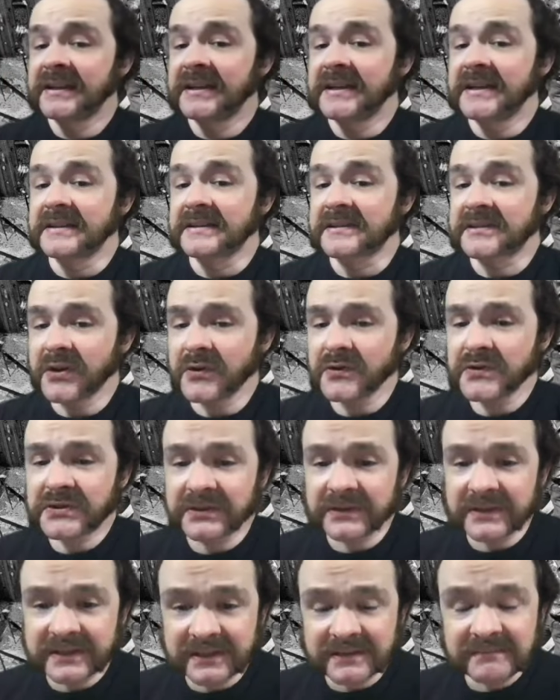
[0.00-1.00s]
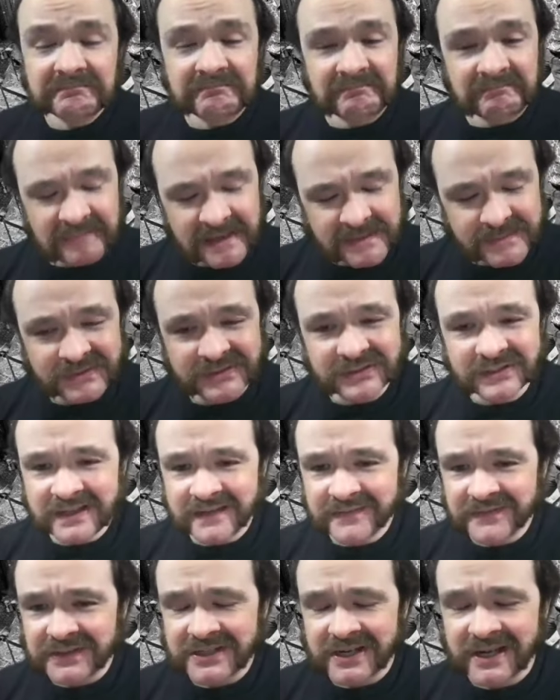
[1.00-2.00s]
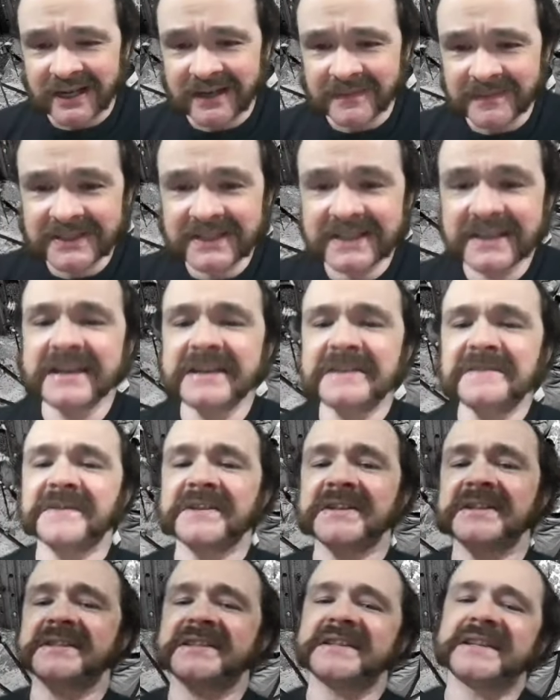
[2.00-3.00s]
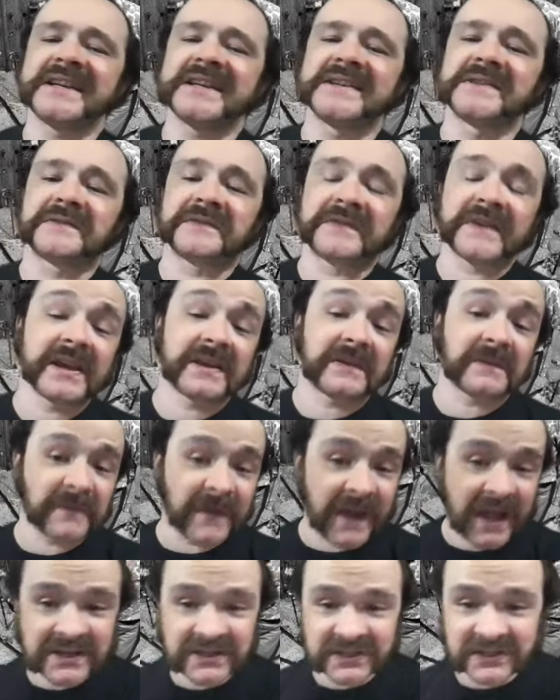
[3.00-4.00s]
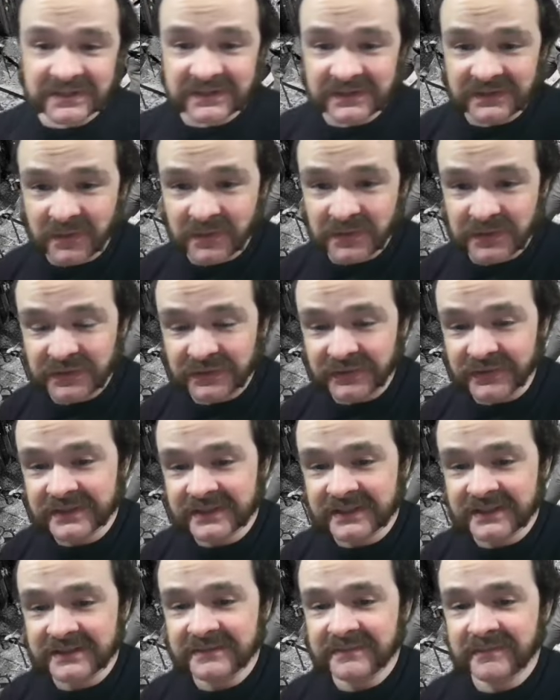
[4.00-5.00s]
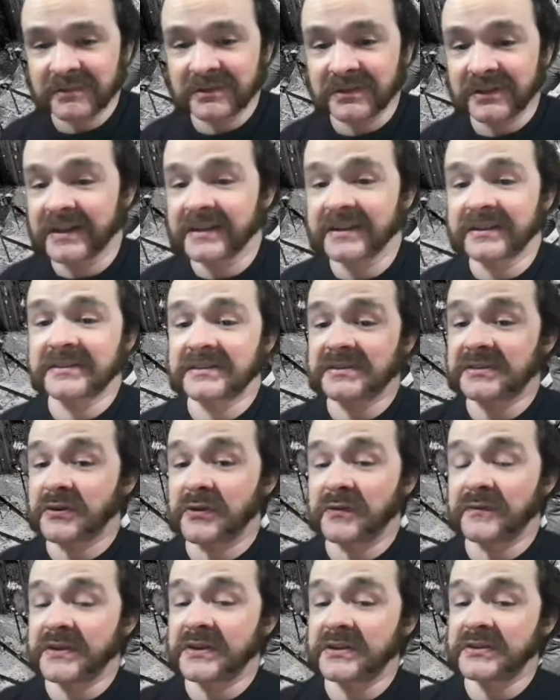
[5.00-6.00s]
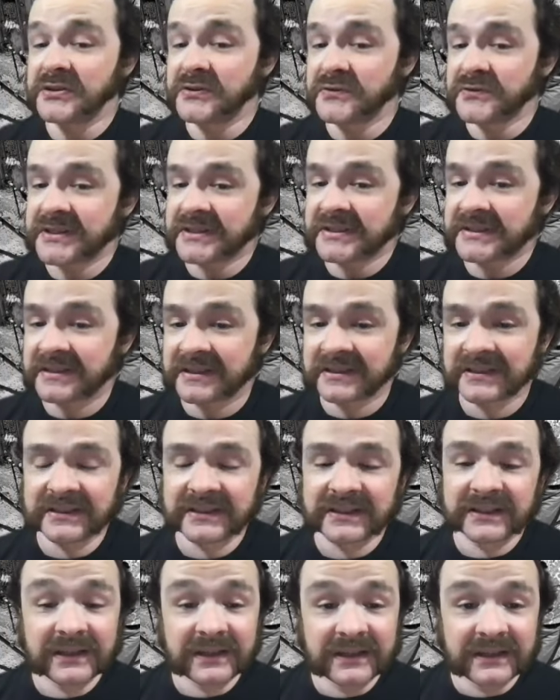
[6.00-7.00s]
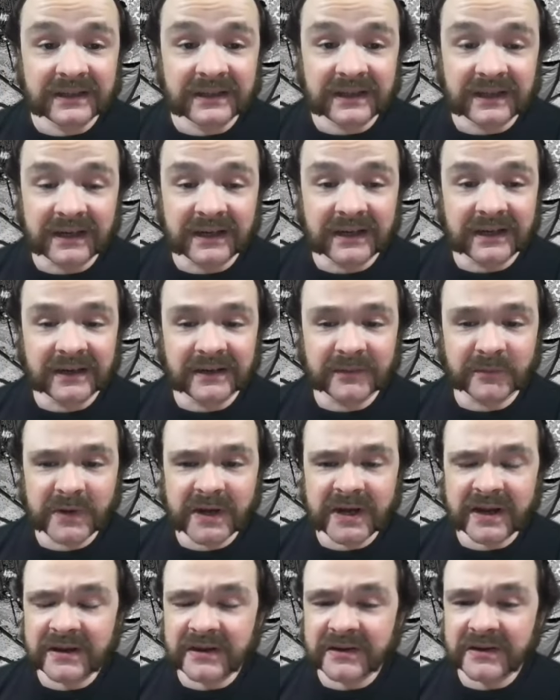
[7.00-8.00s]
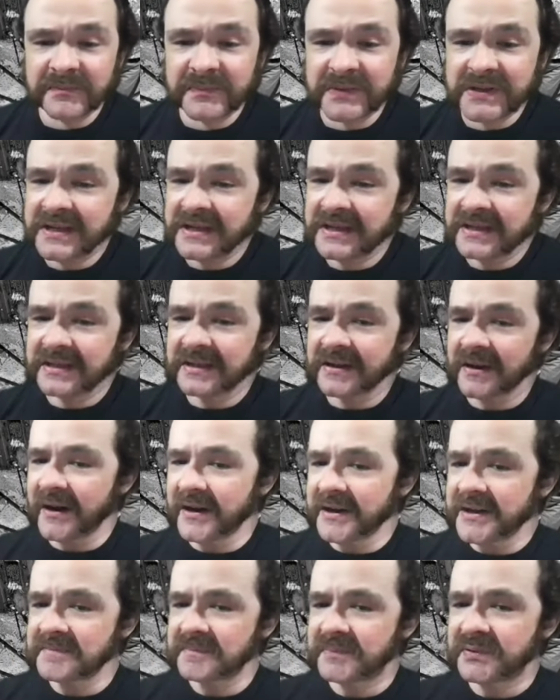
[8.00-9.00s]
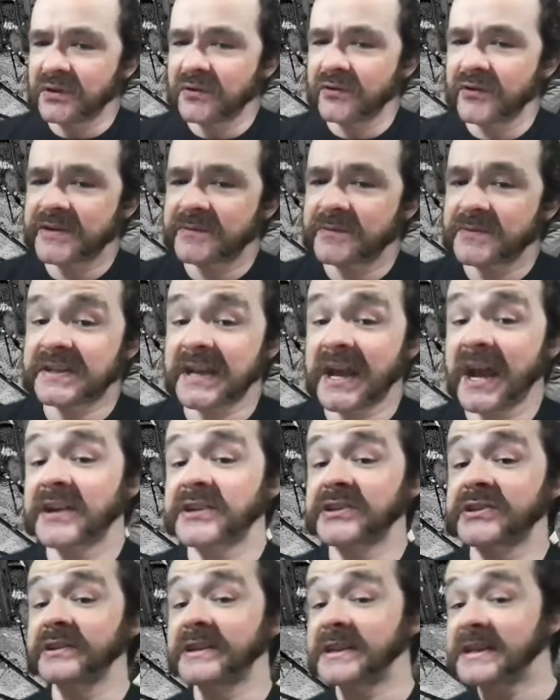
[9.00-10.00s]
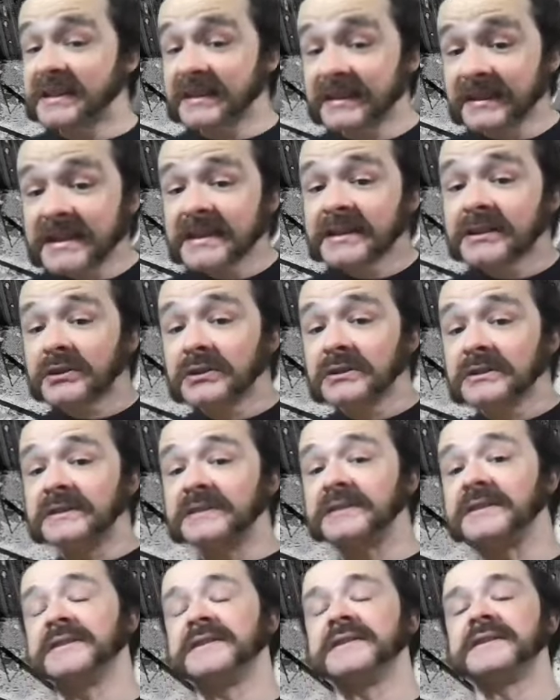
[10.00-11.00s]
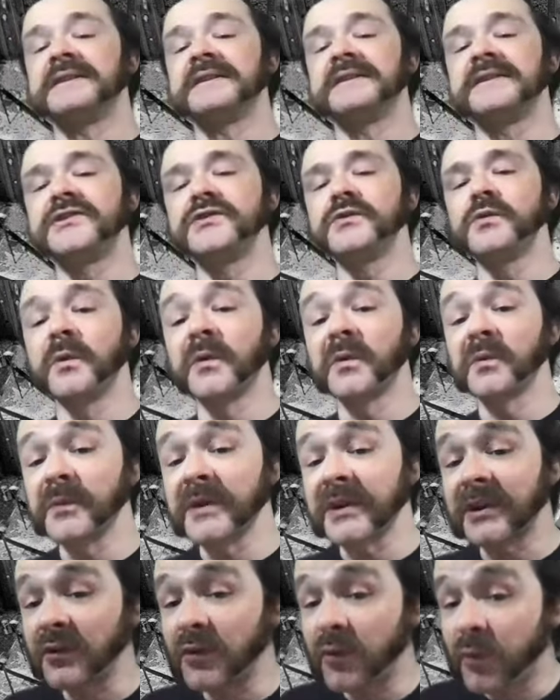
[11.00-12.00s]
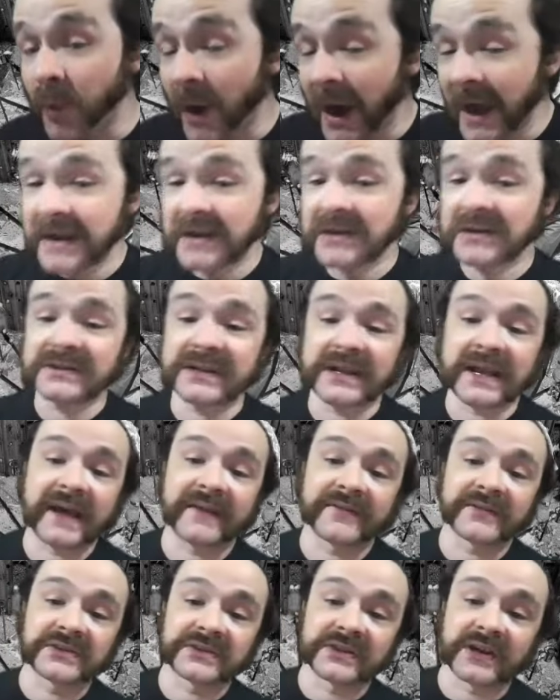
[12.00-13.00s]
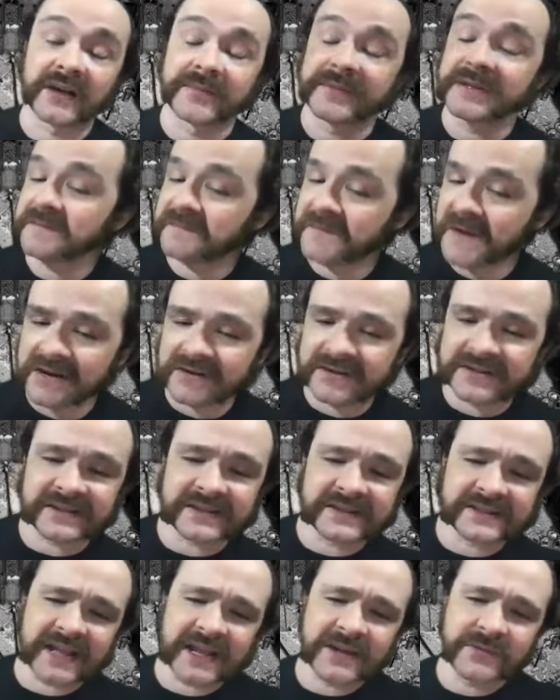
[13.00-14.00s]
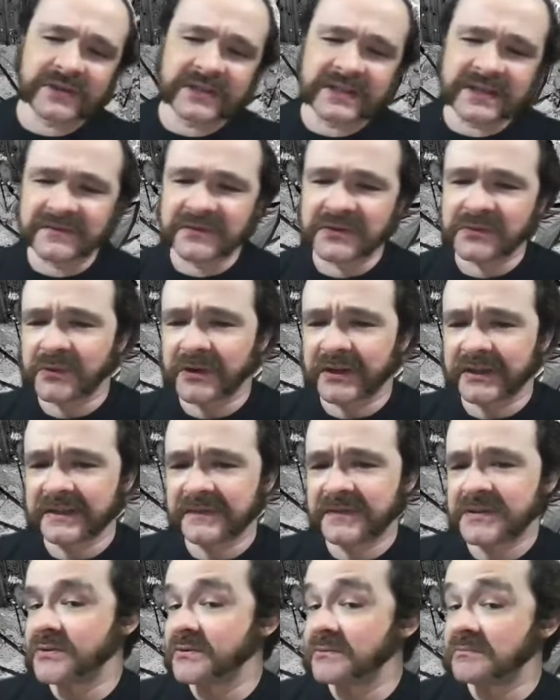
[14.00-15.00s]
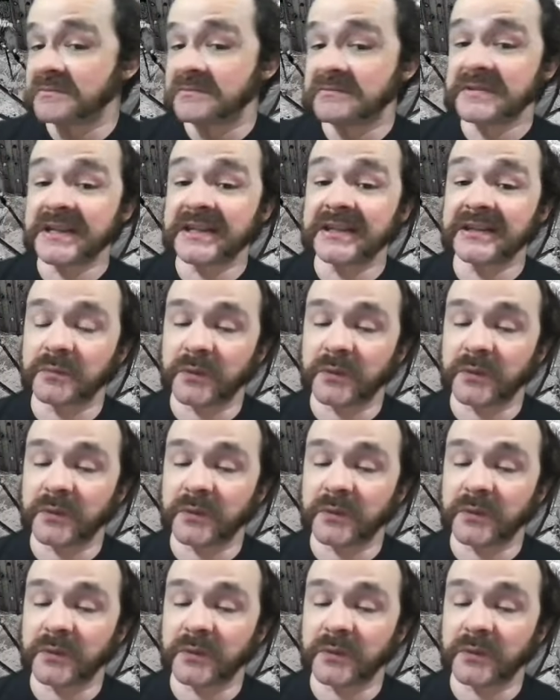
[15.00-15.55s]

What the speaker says: In socialism, people still have jobs. Even in fake fascist socialism, like the Soviet Union, where being unemployed was actually illegal, you were required to have a job. In fairness, the state would give you one if you needed